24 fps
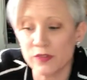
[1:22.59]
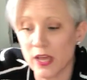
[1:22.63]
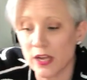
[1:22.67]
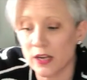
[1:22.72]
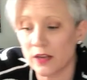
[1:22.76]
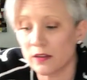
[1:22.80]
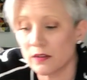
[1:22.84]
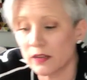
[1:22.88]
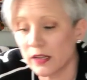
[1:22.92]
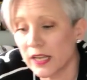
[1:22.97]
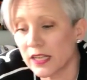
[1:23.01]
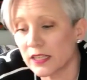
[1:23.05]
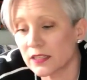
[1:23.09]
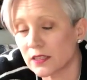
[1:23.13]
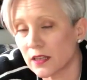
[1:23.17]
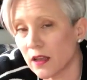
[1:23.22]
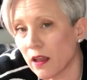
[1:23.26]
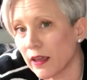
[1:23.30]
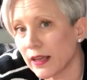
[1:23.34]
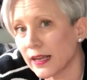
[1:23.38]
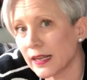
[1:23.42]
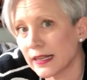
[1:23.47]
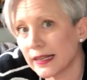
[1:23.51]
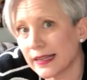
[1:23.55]
then it's
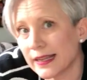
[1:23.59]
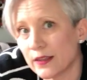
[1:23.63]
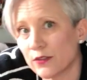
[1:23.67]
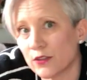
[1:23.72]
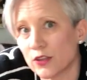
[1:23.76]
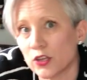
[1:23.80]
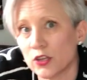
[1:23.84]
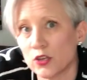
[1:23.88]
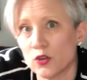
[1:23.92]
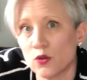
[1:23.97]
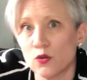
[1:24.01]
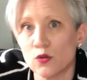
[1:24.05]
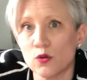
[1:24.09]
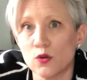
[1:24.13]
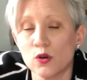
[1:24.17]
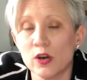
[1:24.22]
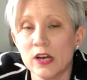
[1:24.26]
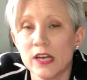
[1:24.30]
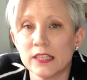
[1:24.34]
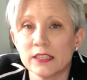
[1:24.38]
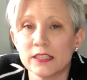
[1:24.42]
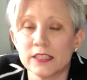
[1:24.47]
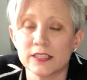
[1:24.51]
likely that your